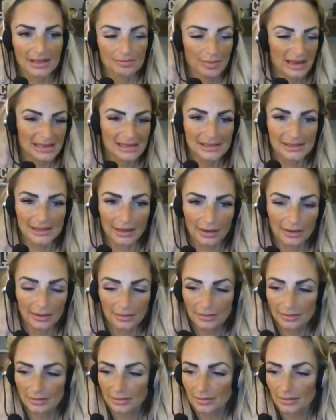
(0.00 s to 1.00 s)

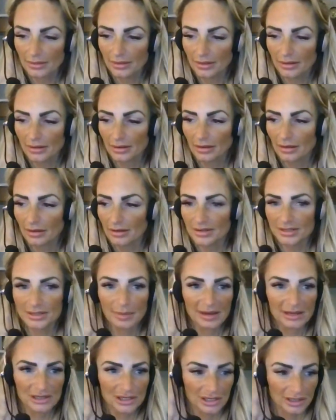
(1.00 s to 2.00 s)
basic
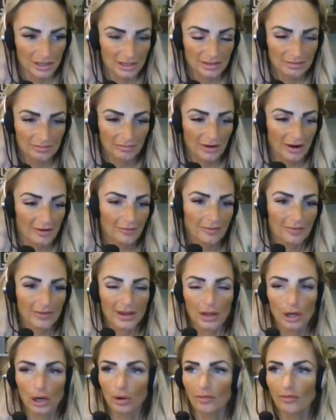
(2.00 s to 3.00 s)
dimension of,
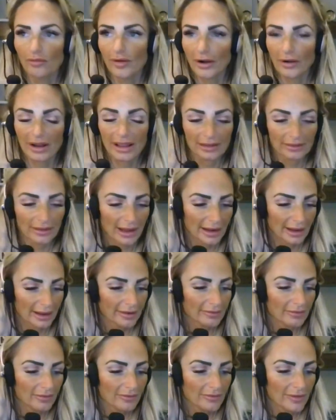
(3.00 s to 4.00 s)
you know, very
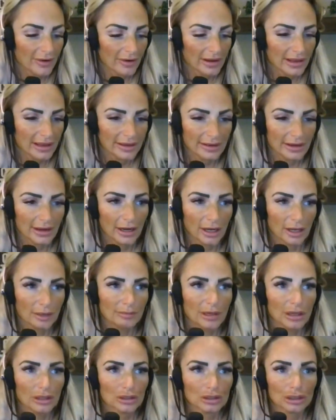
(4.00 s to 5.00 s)

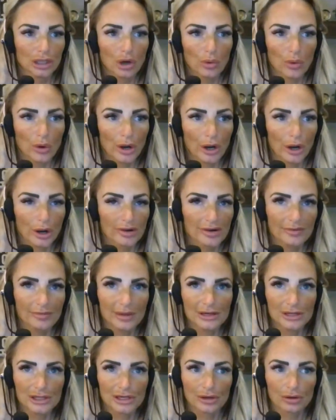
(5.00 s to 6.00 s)
lower
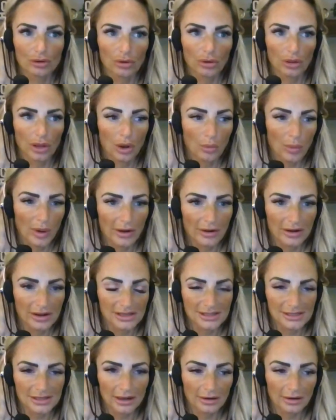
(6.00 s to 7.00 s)
dimensional
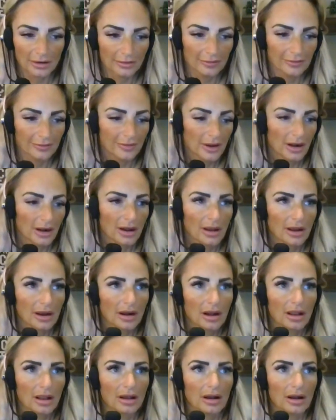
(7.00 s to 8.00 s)
awareness of
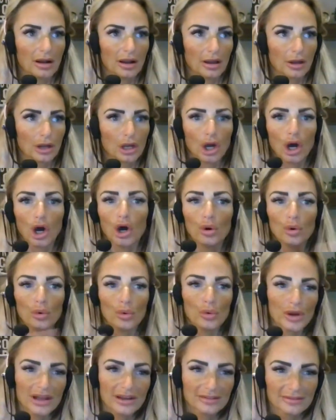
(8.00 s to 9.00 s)

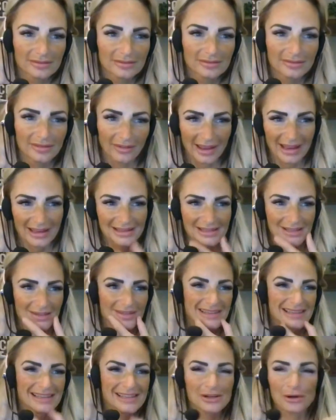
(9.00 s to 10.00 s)
code. Okay. So
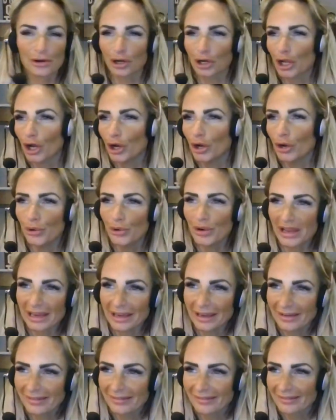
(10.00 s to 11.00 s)
this is your
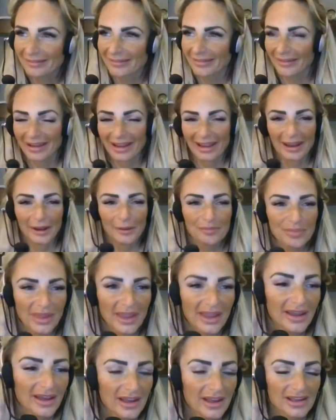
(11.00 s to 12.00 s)
coding. Okay.
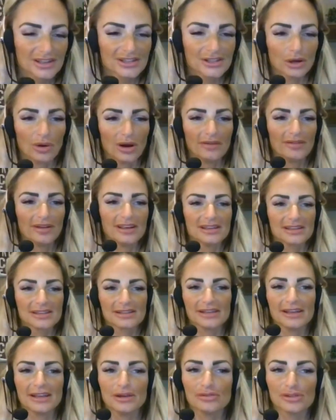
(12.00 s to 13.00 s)
So
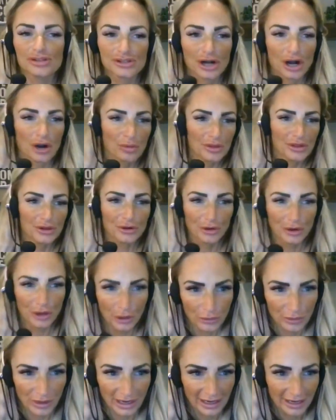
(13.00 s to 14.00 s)
obviously you start with your
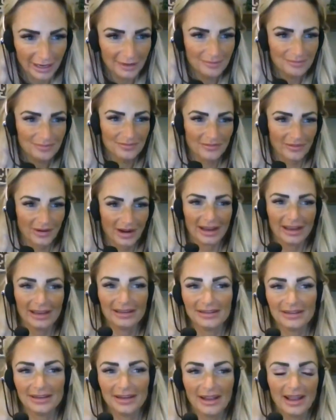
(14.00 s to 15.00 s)
coding,
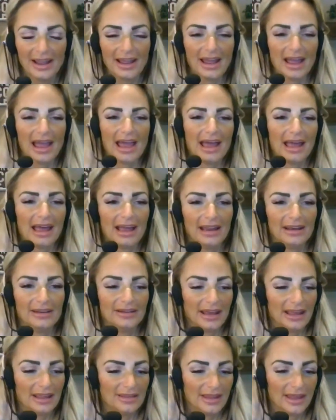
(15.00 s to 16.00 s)
right?
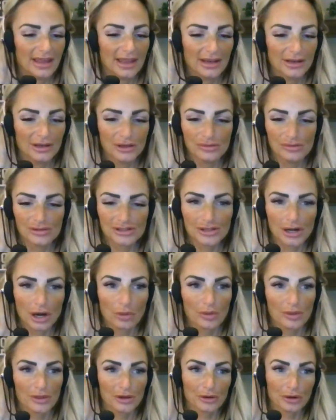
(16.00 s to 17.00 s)
And then you
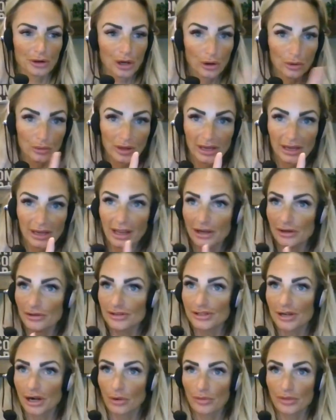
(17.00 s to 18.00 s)
start with your coding and you
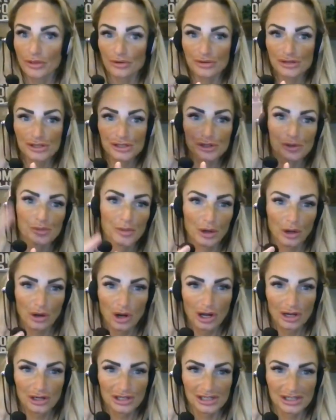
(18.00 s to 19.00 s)
start with your super
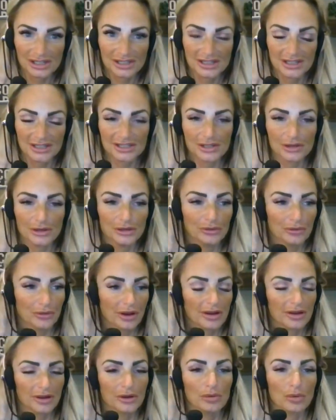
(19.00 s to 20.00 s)
consciousness. So
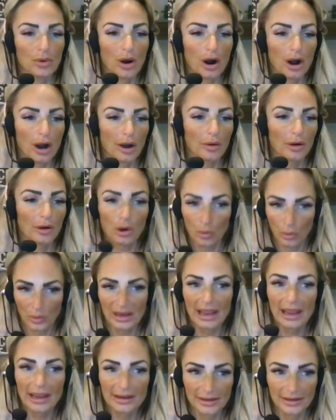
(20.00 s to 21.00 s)
you are
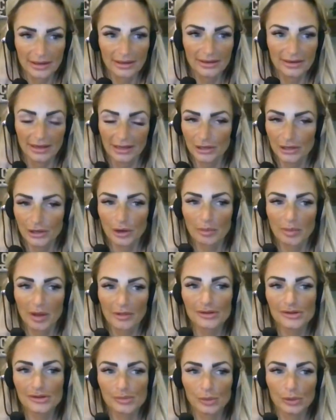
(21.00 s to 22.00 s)
created in your
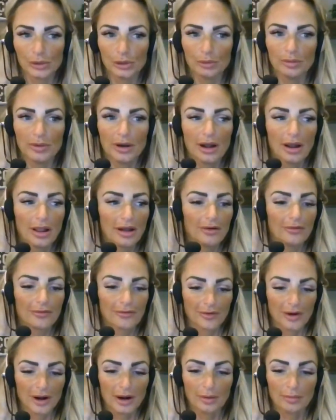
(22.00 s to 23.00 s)
mother's womb
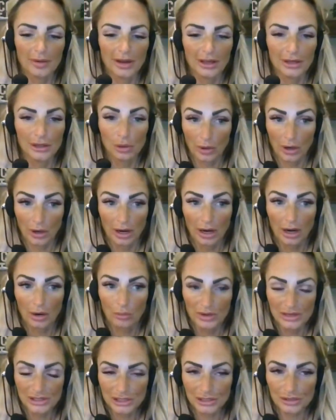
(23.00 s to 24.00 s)
from your
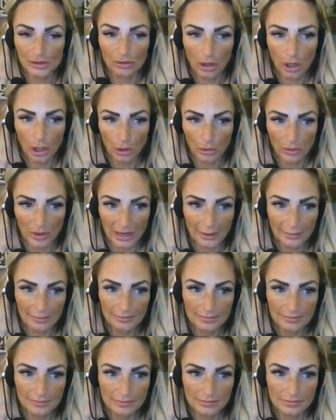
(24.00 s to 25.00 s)
original coding,
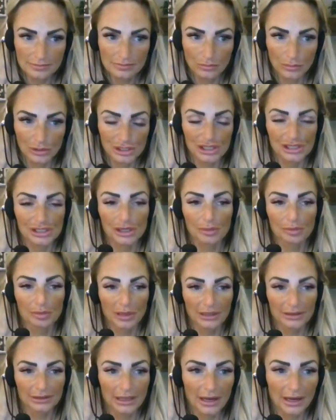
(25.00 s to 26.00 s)
which is your
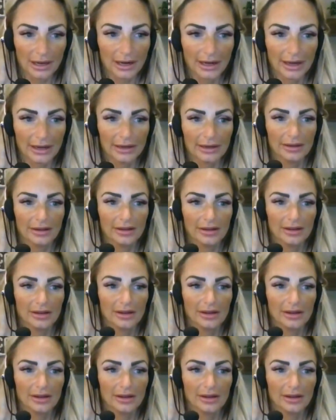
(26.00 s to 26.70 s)
bloodline,